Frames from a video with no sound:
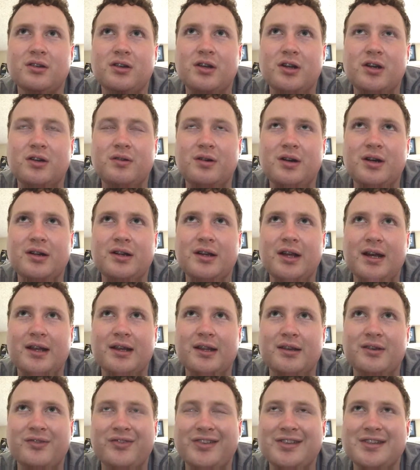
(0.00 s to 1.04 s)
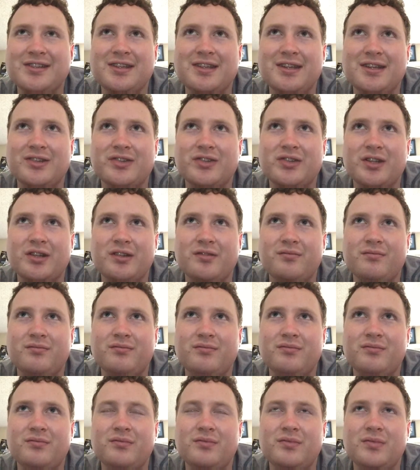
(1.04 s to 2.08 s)
on at it, just kissing.
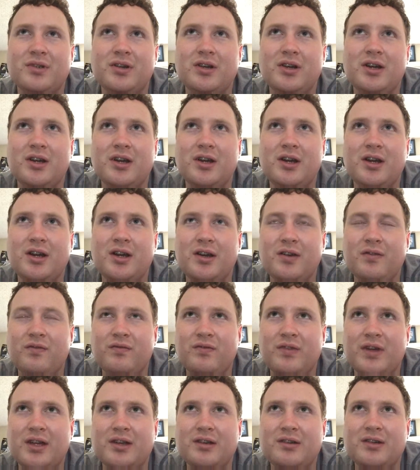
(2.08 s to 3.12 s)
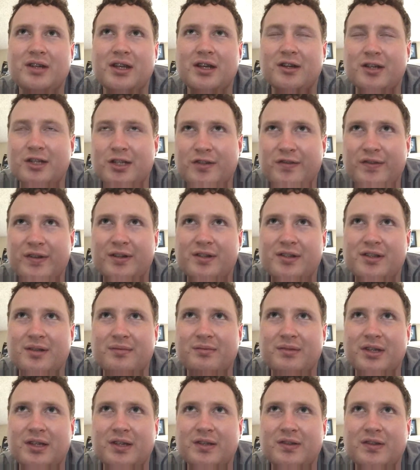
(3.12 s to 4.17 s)
Then Darius felt something
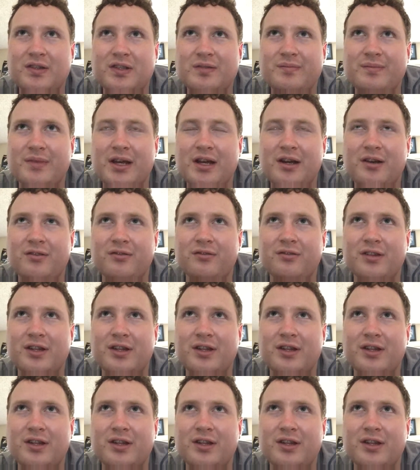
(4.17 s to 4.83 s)
in his mouth,